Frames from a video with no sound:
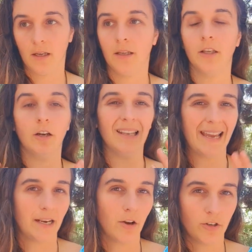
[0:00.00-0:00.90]
you know,
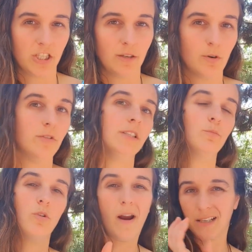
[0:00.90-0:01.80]
land ownership or is it
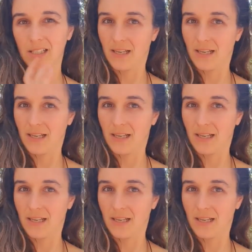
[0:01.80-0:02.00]
more actually